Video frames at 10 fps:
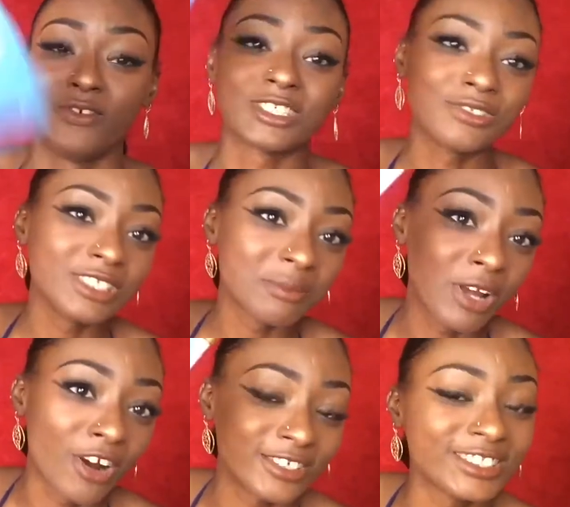For some reason, my
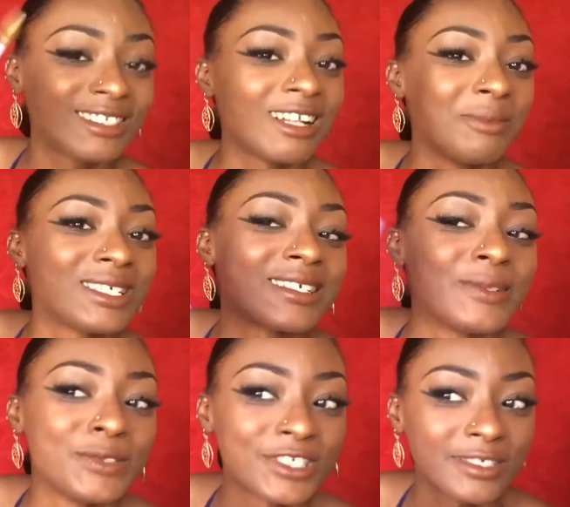heart just telling me St.
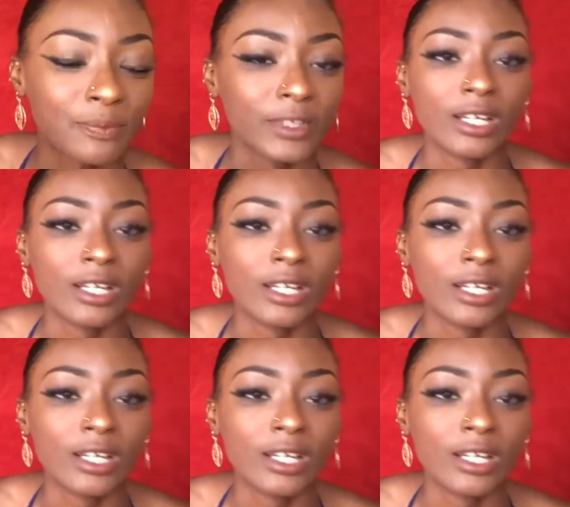Lucia.